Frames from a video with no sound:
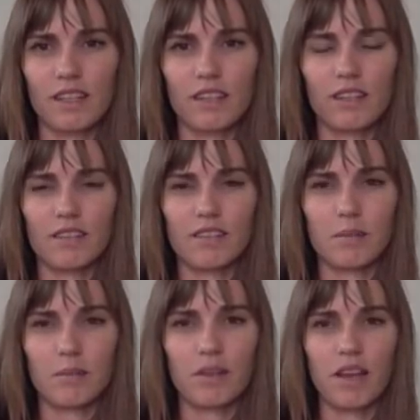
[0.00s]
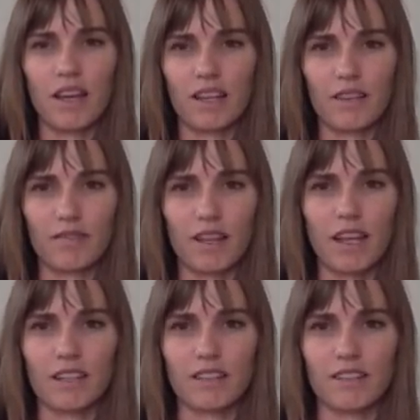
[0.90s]
the stimuli of
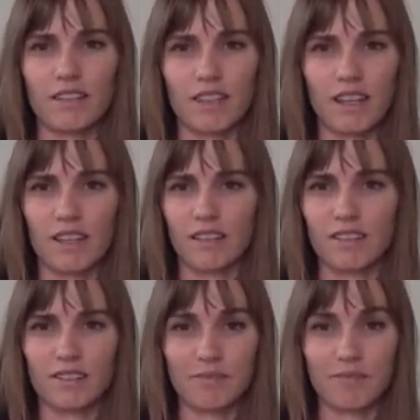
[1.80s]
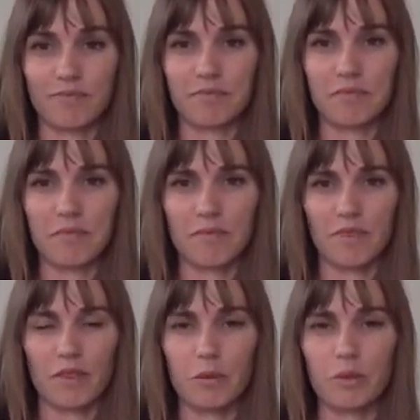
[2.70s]
light and
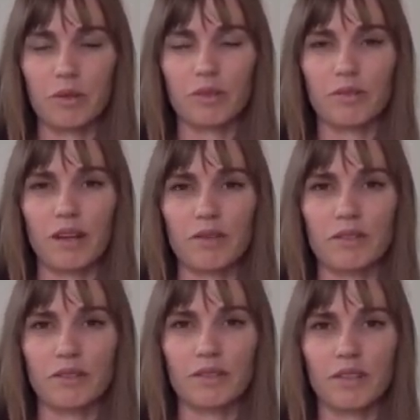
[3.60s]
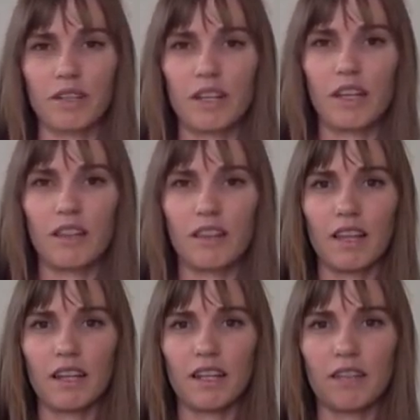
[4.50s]
the world around you,
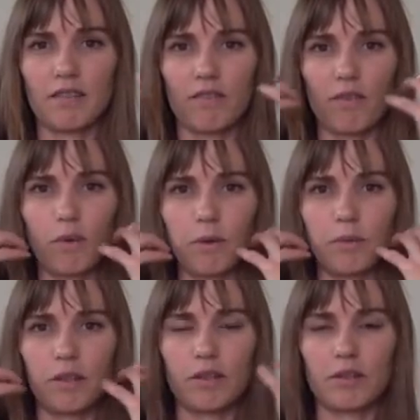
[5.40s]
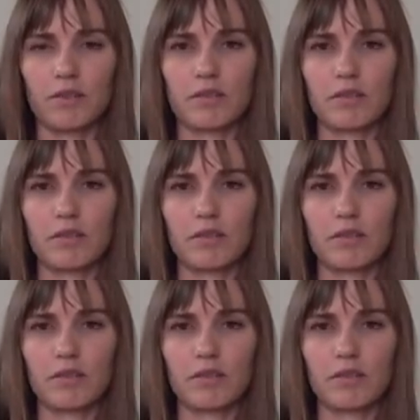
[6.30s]
let it inform you